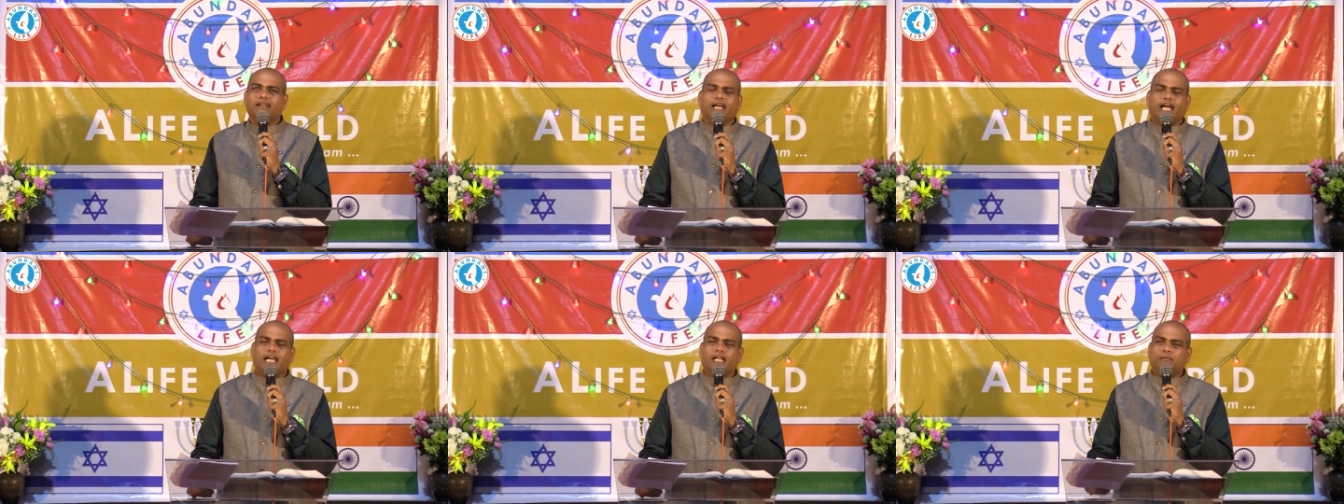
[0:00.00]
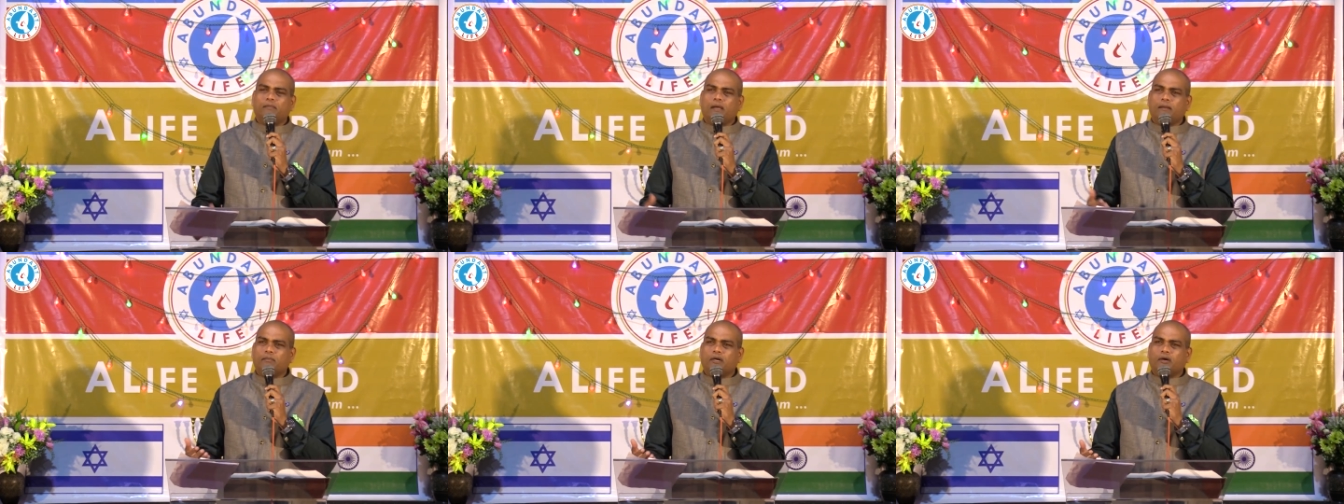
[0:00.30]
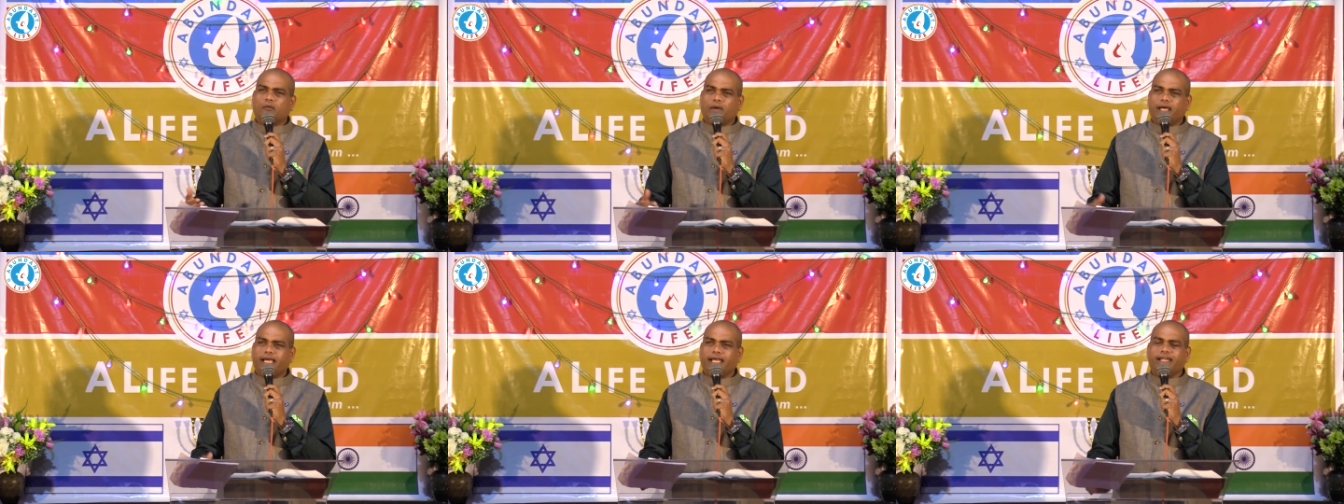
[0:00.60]
I
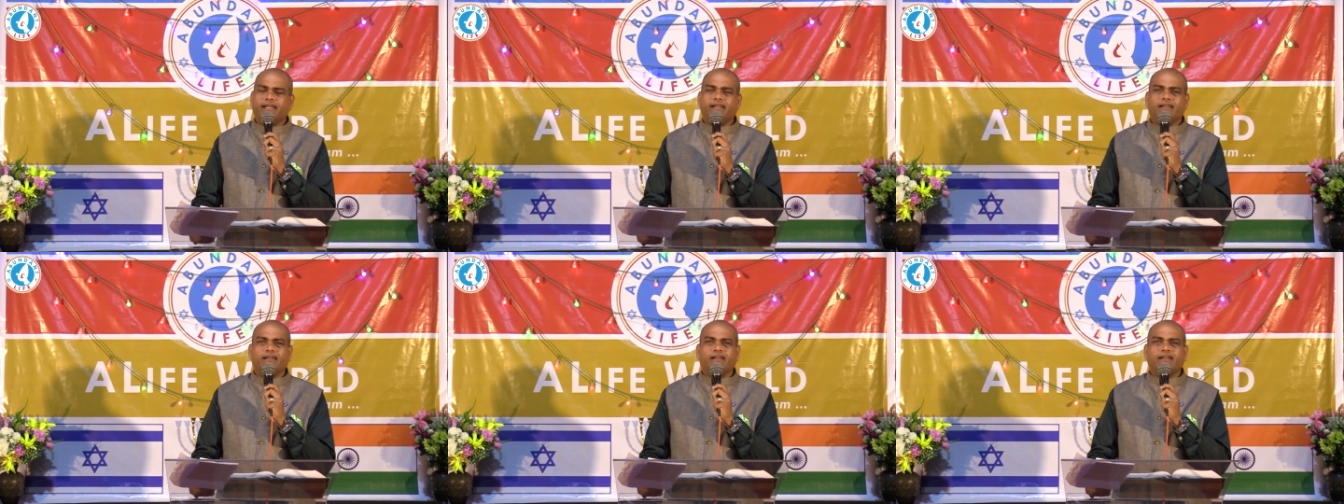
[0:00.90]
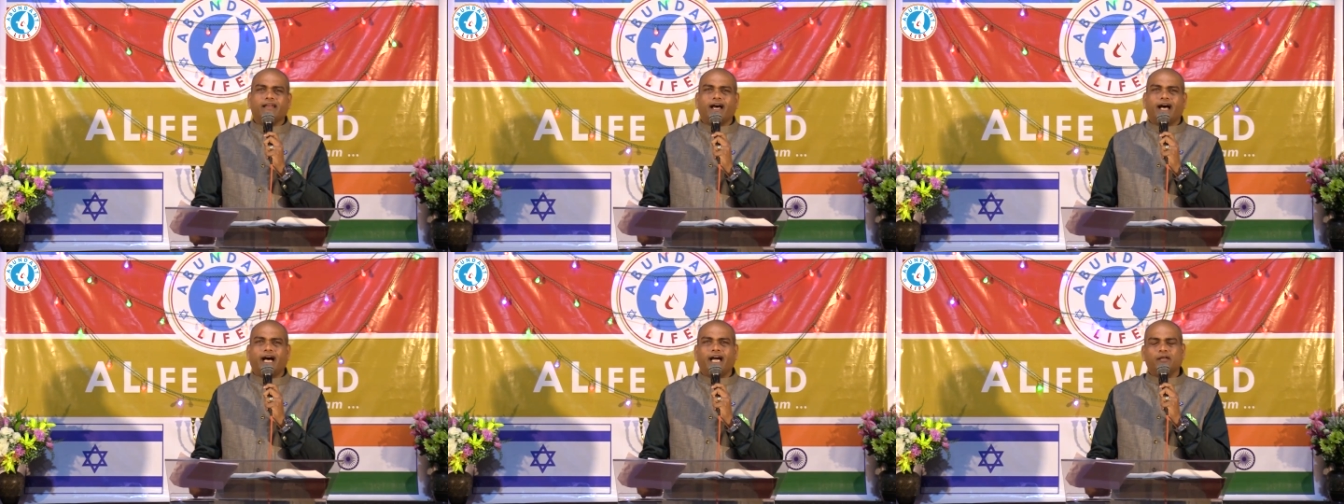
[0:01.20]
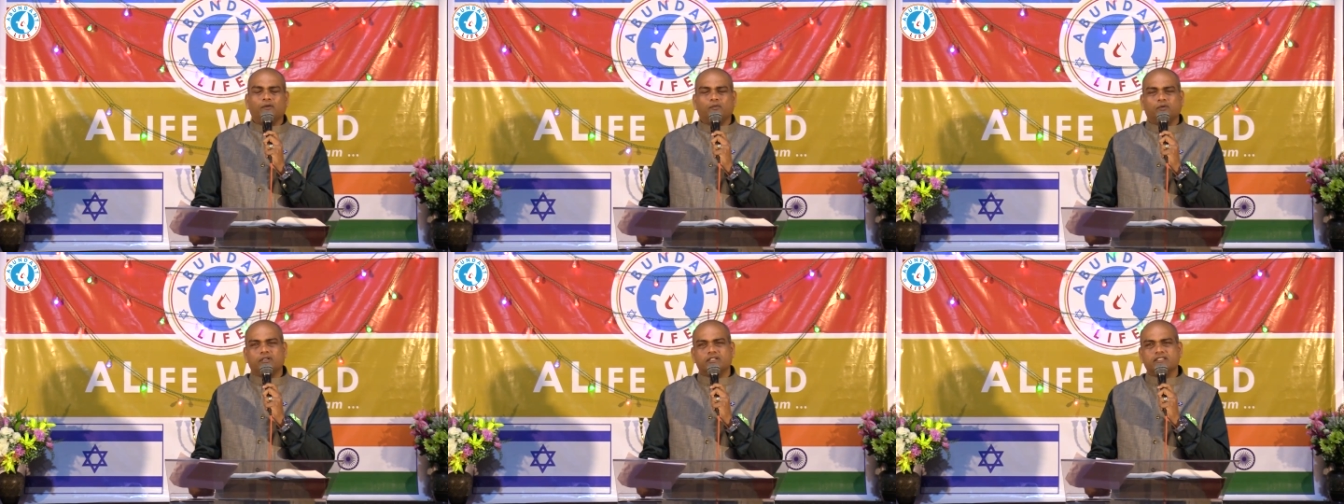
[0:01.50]
remember when
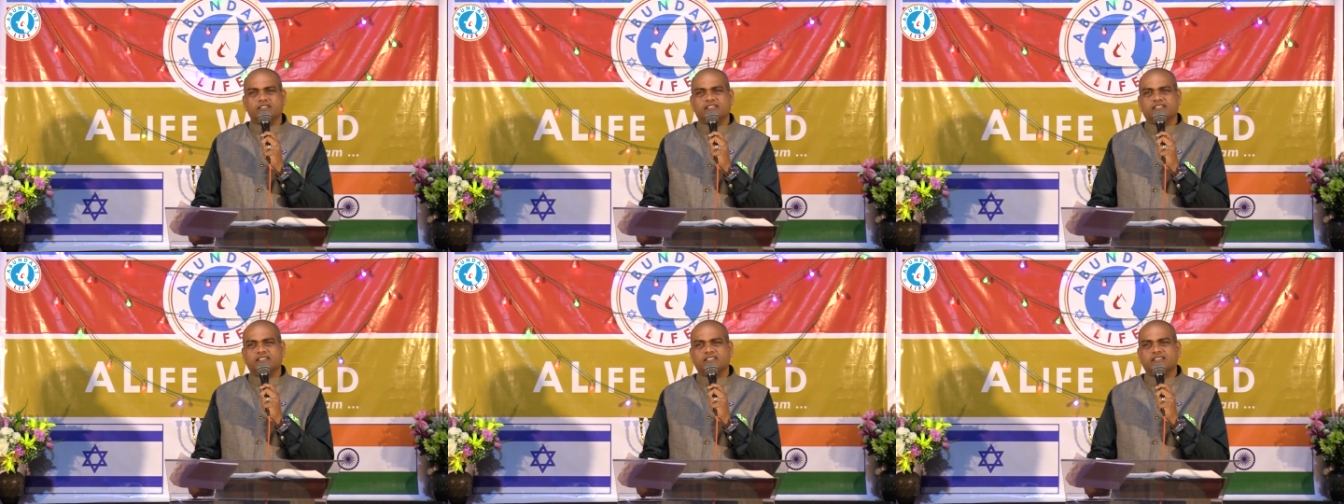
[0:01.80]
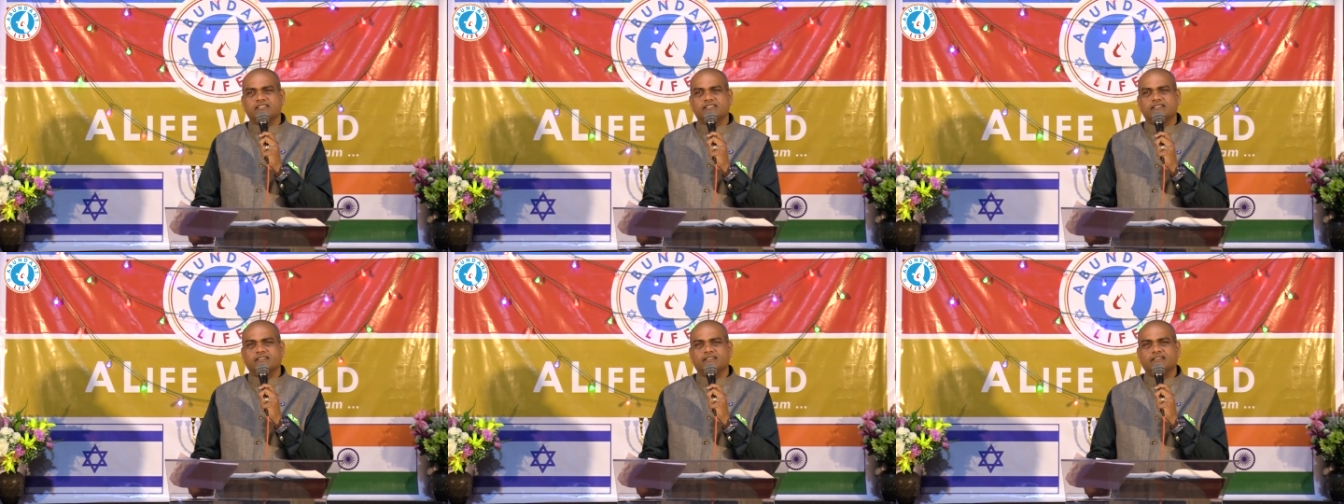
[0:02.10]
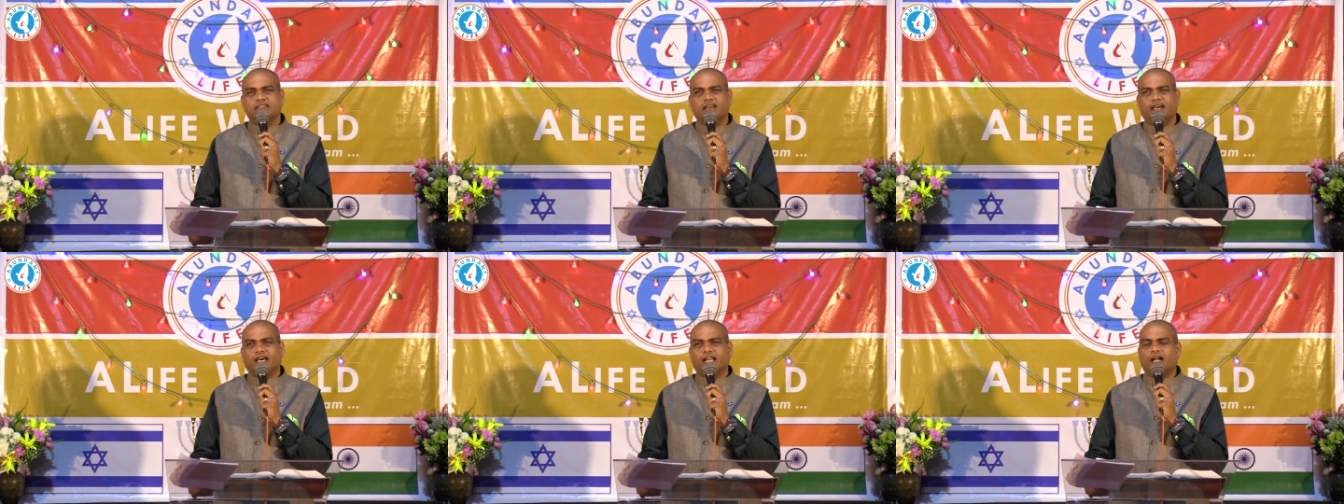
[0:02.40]
I was
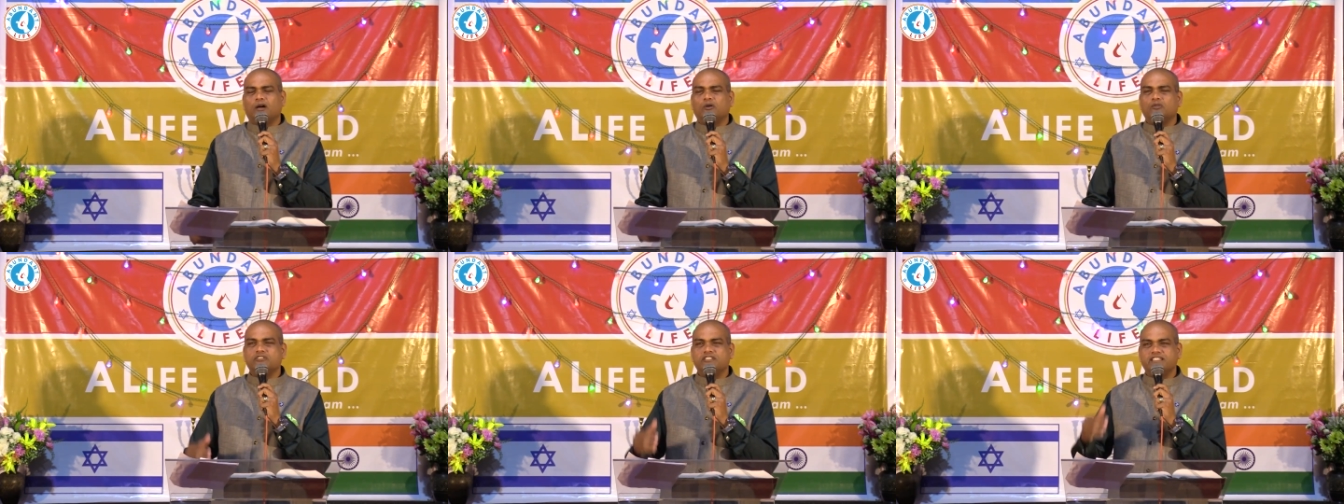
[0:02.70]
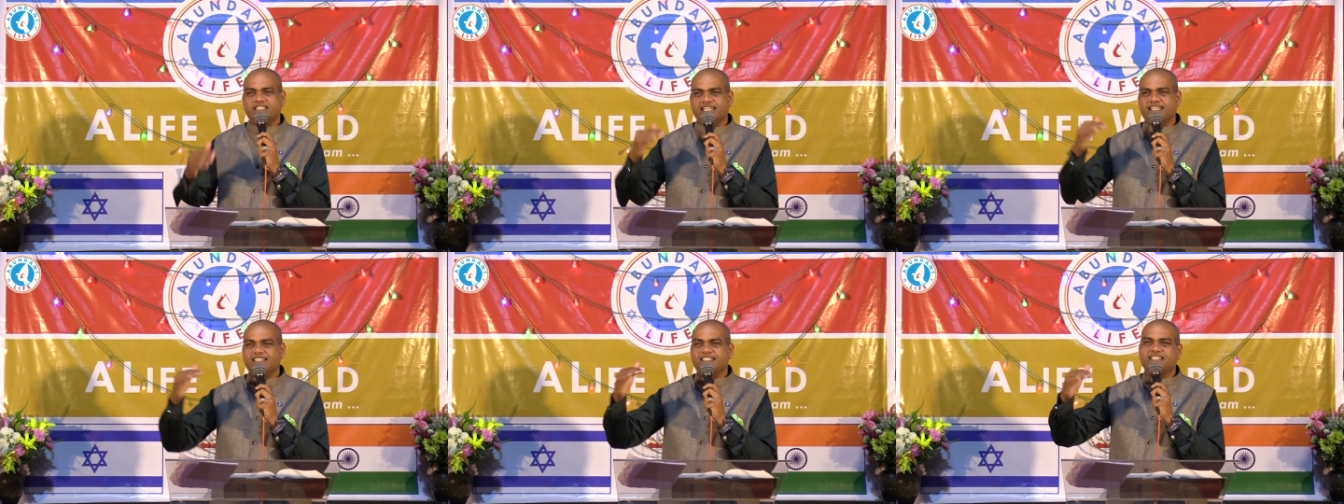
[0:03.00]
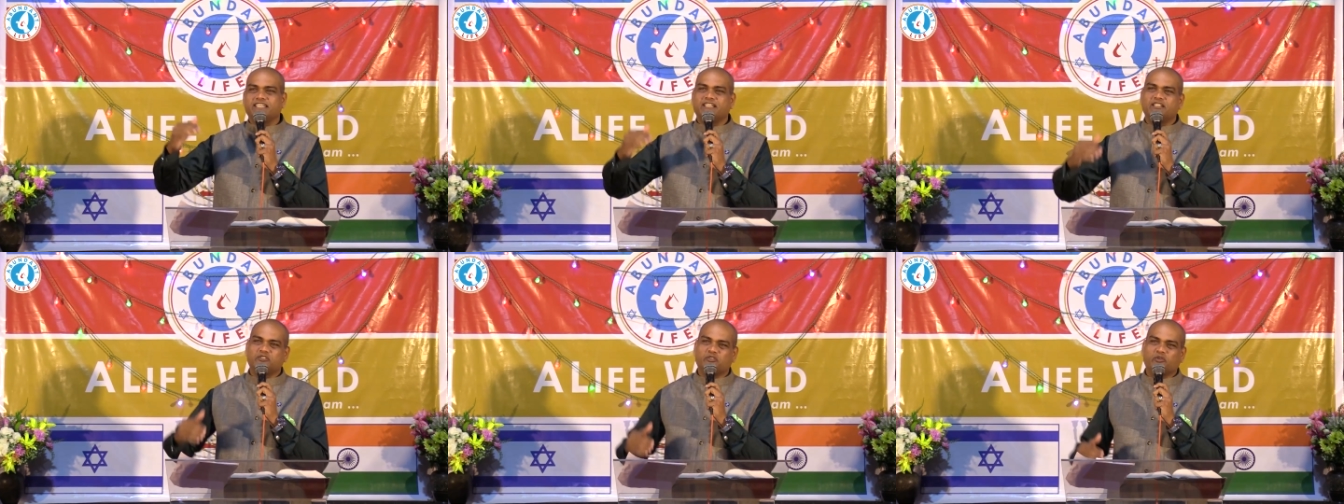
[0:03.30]
around
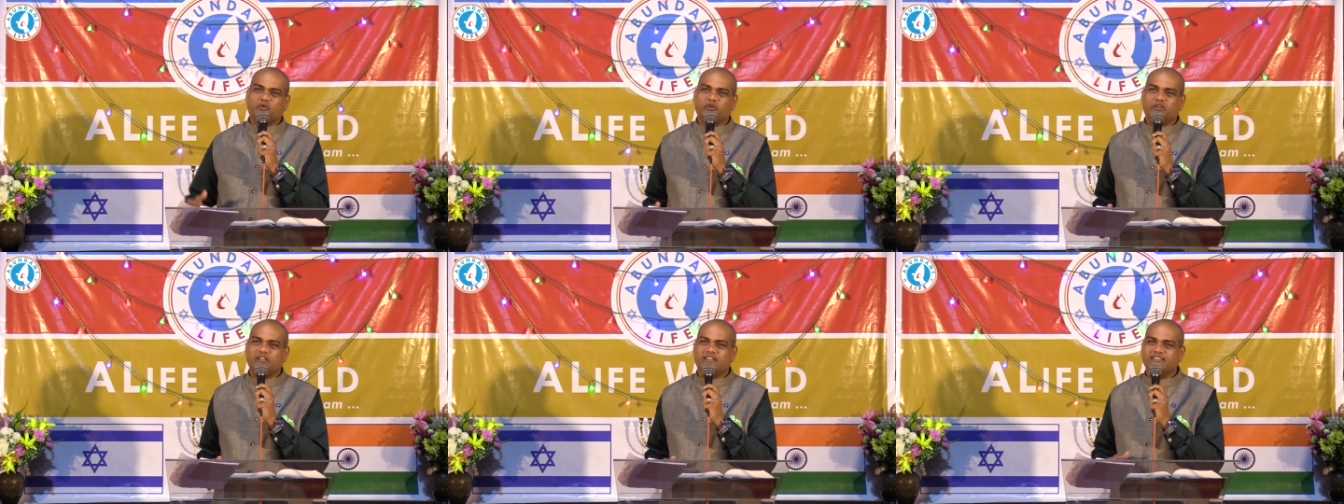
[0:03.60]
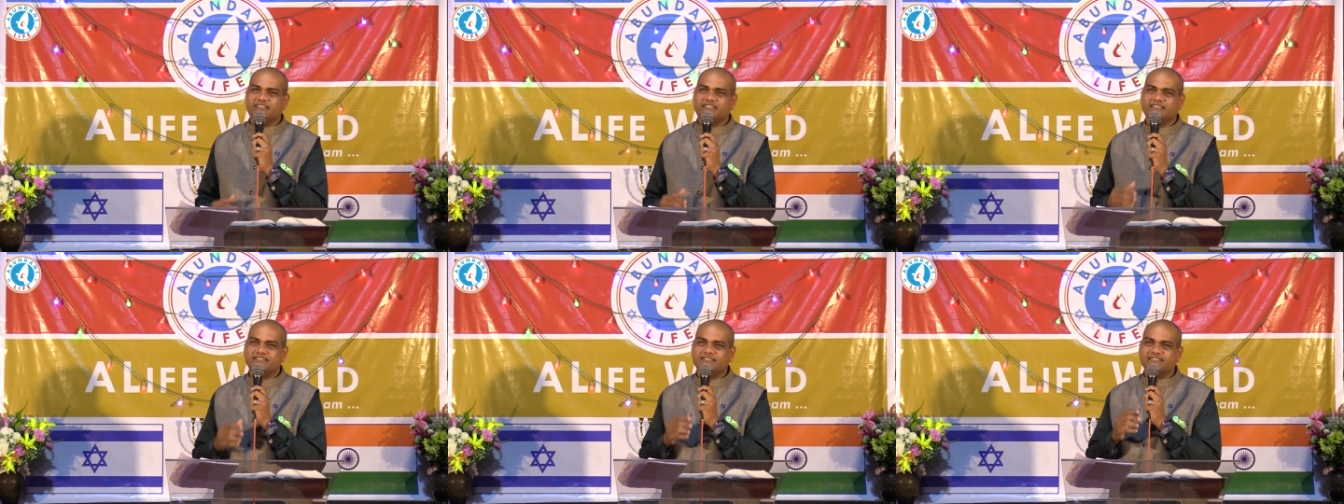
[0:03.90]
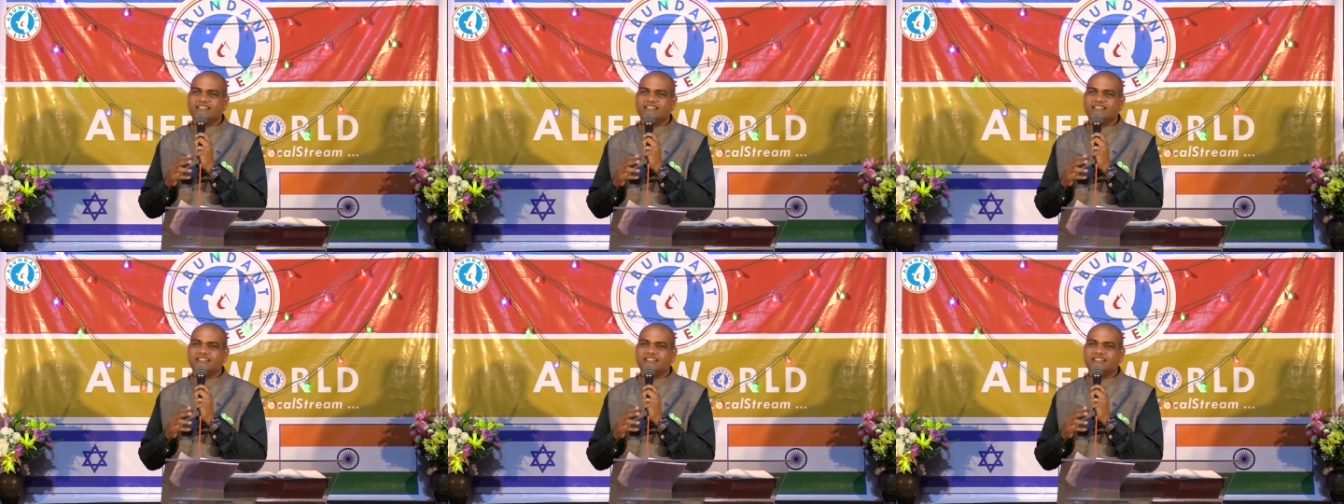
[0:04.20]
six years old,